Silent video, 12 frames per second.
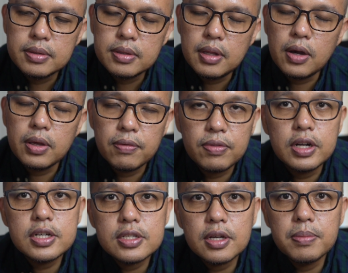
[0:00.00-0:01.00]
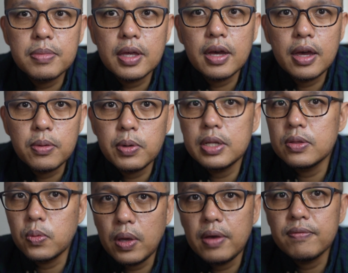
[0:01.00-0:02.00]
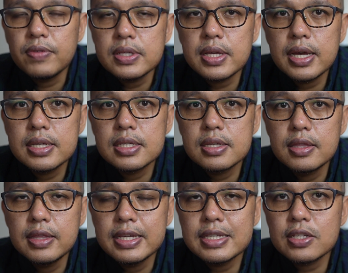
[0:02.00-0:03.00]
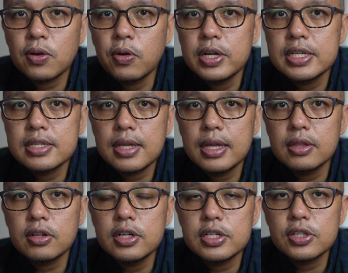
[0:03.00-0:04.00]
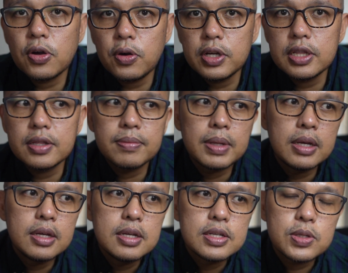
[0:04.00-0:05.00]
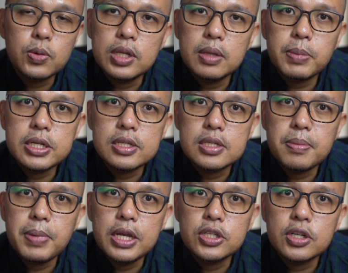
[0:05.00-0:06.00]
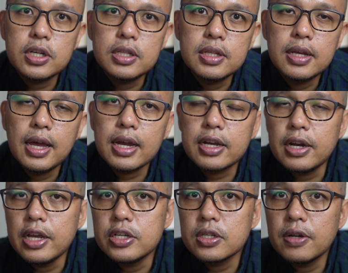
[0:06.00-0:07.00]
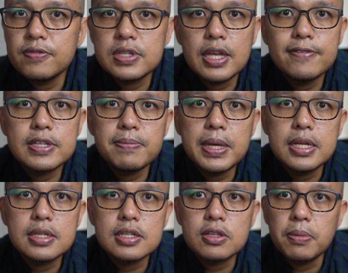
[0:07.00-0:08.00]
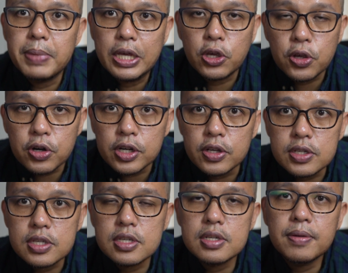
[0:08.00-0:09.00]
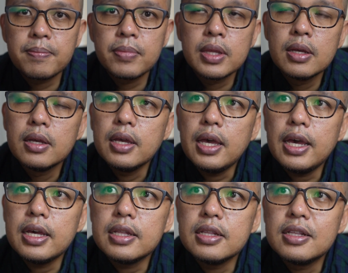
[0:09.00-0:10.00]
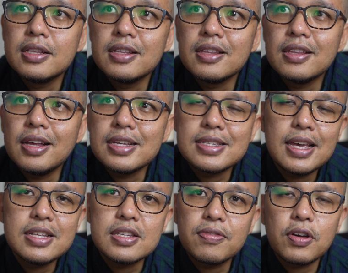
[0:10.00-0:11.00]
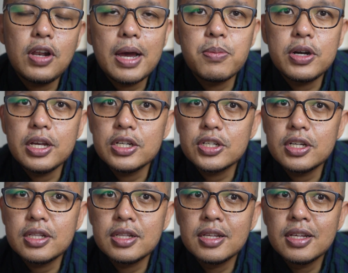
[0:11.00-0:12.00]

Now, if there's something I want to emphasize, this course centers on student participation, a creation of safe spaces to be curious, and a sense of collaboration.